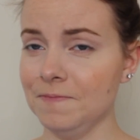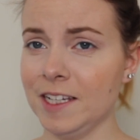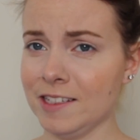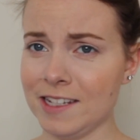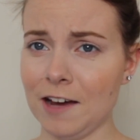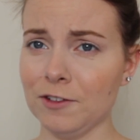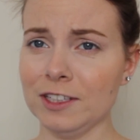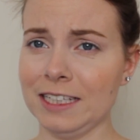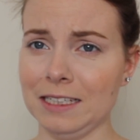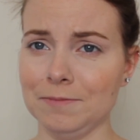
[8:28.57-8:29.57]
is
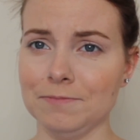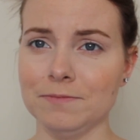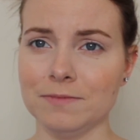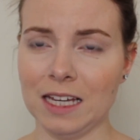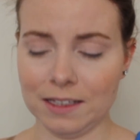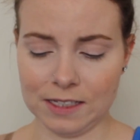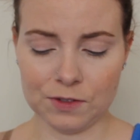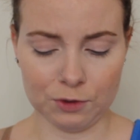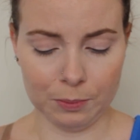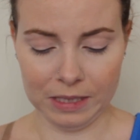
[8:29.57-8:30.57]
definitely, at
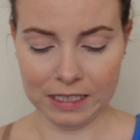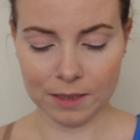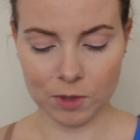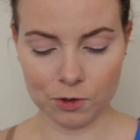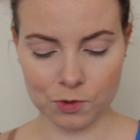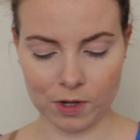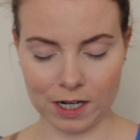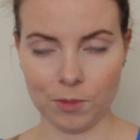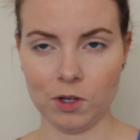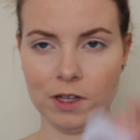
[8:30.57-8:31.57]
least for me, the most
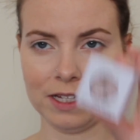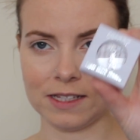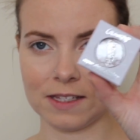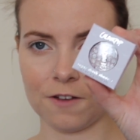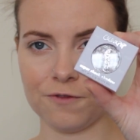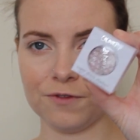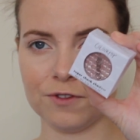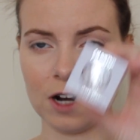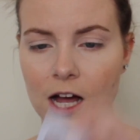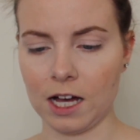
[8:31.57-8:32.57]
wearable. It's
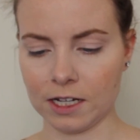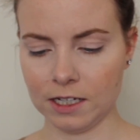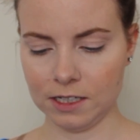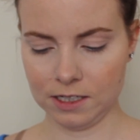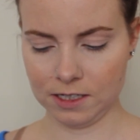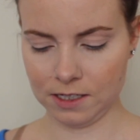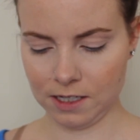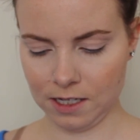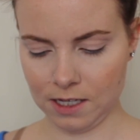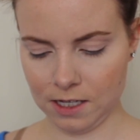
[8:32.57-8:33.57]
Frog.
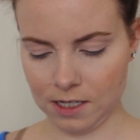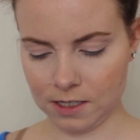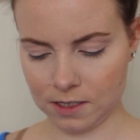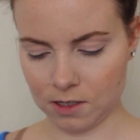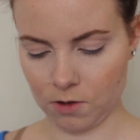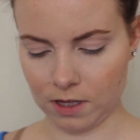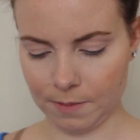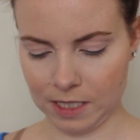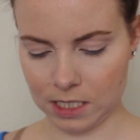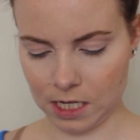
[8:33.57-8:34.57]
So
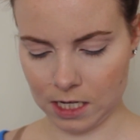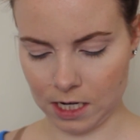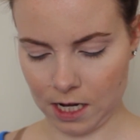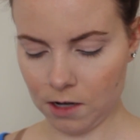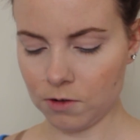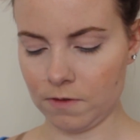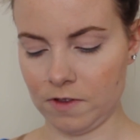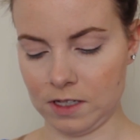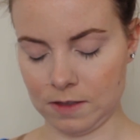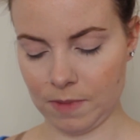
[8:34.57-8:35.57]
let me take it out of
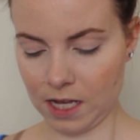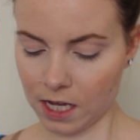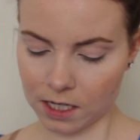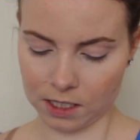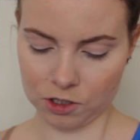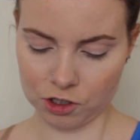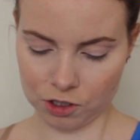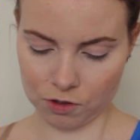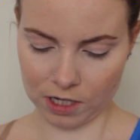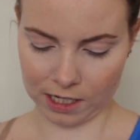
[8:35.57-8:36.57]
this package
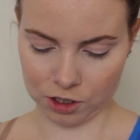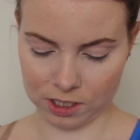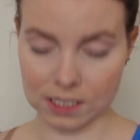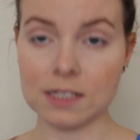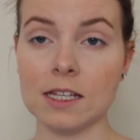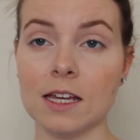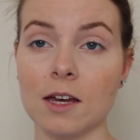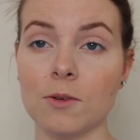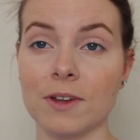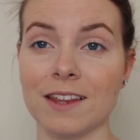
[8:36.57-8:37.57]
so you can actually see
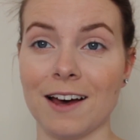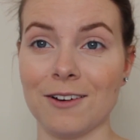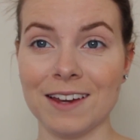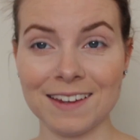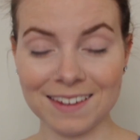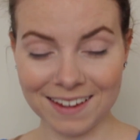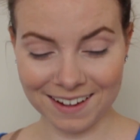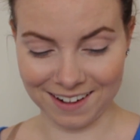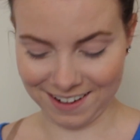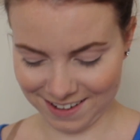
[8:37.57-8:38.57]
it without a
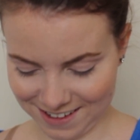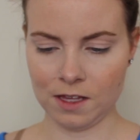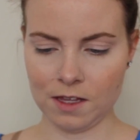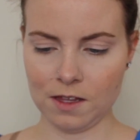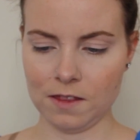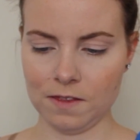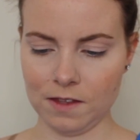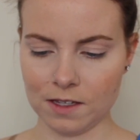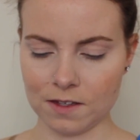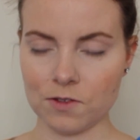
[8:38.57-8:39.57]
glare.
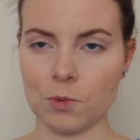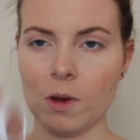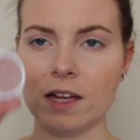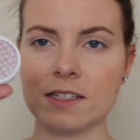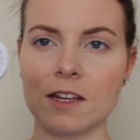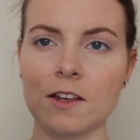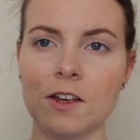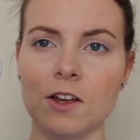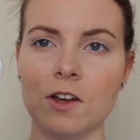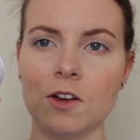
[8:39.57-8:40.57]
This is what
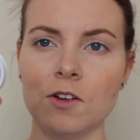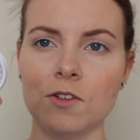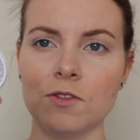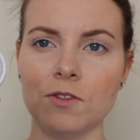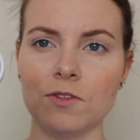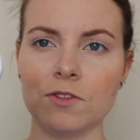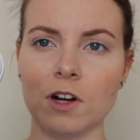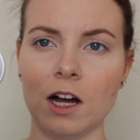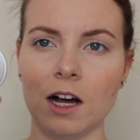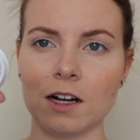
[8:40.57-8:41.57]

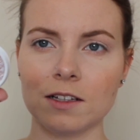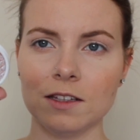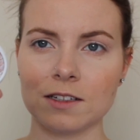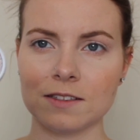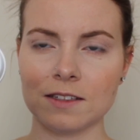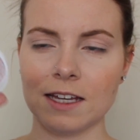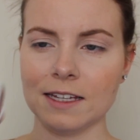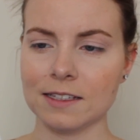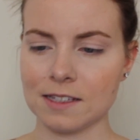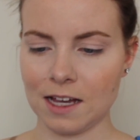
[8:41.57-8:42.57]
Frog looks
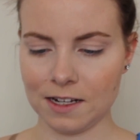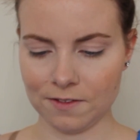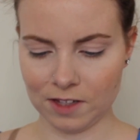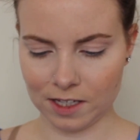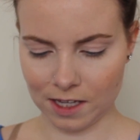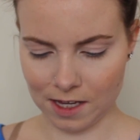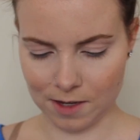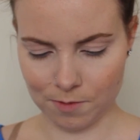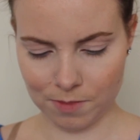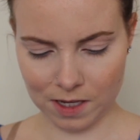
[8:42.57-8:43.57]
like. It's kind of like
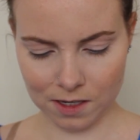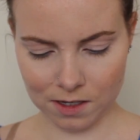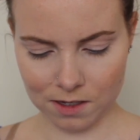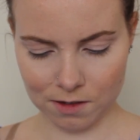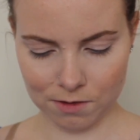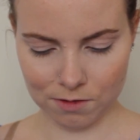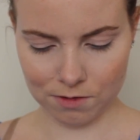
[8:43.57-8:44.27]
a pink